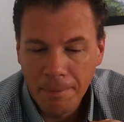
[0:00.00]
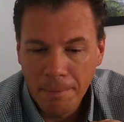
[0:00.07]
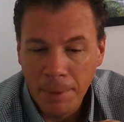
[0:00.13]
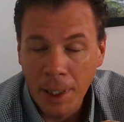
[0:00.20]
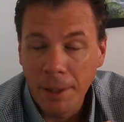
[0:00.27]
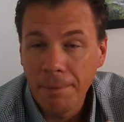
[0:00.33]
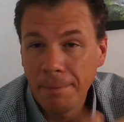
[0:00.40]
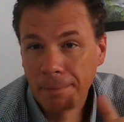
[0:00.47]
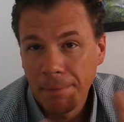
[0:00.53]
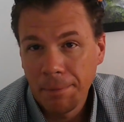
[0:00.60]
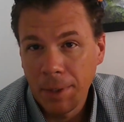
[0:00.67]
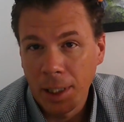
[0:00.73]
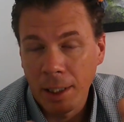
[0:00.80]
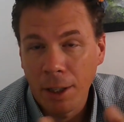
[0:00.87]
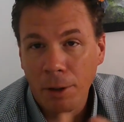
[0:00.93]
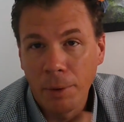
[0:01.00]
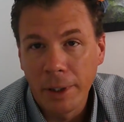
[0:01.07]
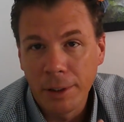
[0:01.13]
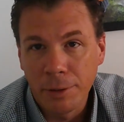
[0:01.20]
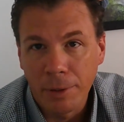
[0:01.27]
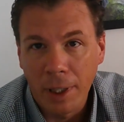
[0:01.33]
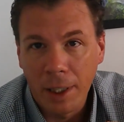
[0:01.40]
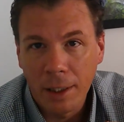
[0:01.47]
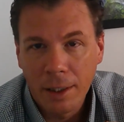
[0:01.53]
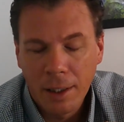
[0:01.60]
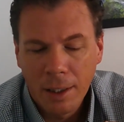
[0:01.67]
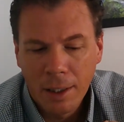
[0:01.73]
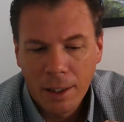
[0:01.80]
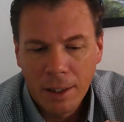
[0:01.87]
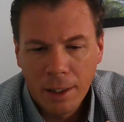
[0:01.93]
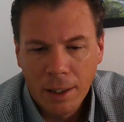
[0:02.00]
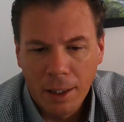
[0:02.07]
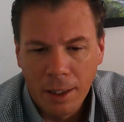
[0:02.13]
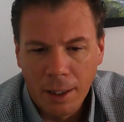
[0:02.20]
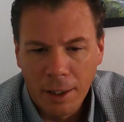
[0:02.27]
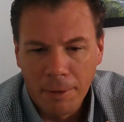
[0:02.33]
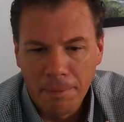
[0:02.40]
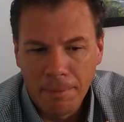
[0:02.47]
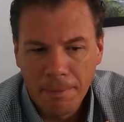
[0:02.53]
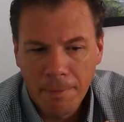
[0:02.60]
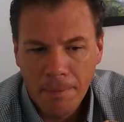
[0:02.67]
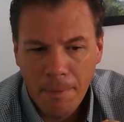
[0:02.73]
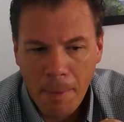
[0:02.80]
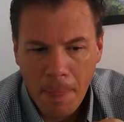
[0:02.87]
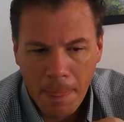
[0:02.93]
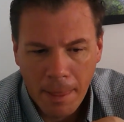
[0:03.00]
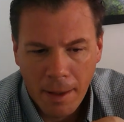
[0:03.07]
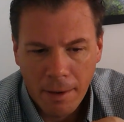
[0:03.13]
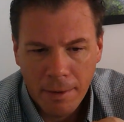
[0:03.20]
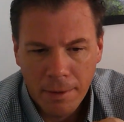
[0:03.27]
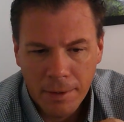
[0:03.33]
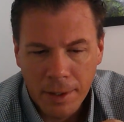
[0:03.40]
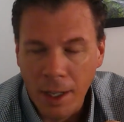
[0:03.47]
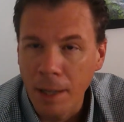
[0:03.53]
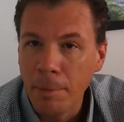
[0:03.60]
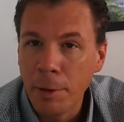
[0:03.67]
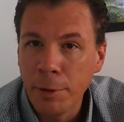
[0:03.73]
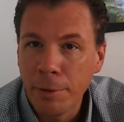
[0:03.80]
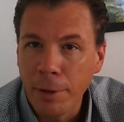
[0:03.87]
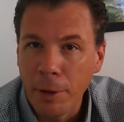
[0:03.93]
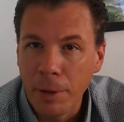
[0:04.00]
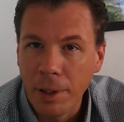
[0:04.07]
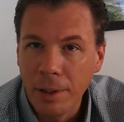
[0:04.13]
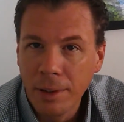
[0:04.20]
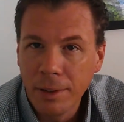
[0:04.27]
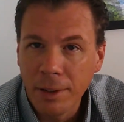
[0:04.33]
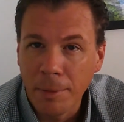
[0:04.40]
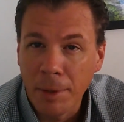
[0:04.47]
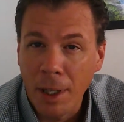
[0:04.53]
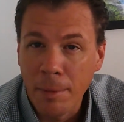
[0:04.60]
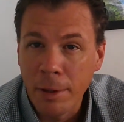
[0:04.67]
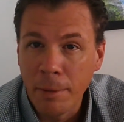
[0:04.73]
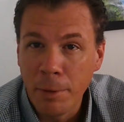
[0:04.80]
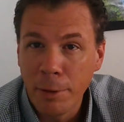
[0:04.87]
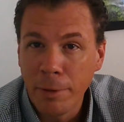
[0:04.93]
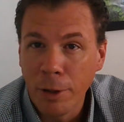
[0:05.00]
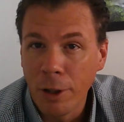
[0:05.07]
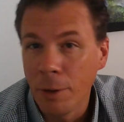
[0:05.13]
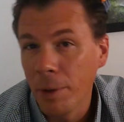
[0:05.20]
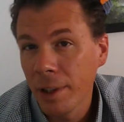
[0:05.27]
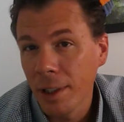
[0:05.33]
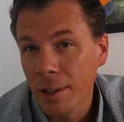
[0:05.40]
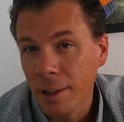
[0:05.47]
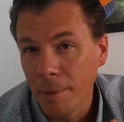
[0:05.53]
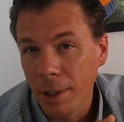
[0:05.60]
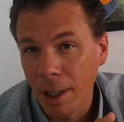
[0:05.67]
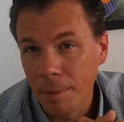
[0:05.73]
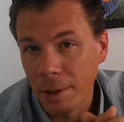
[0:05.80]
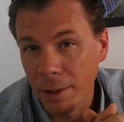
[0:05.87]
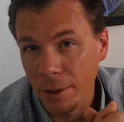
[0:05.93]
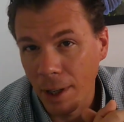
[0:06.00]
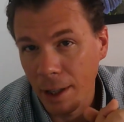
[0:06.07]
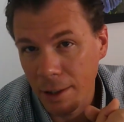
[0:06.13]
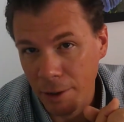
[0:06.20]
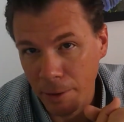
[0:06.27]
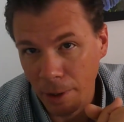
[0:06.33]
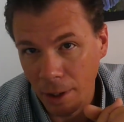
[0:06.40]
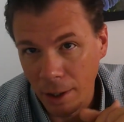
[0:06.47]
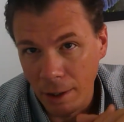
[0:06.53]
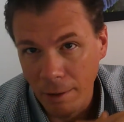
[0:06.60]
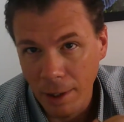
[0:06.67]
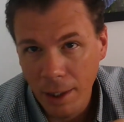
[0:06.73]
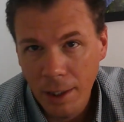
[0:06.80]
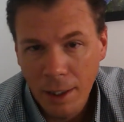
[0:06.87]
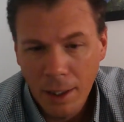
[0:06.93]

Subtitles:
But like always, right? Time moves forward. Sometimes you move along with it, sometimes it drags you along, right?